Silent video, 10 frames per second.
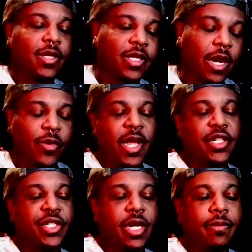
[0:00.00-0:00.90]
This looks like a
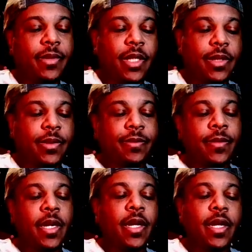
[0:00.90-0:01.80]
relationship.
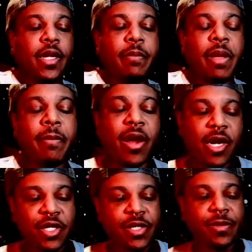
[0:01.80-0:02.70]
Could be a
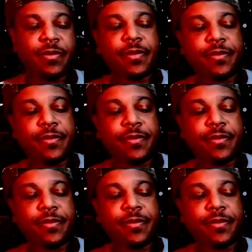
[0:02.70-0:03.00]
marriage.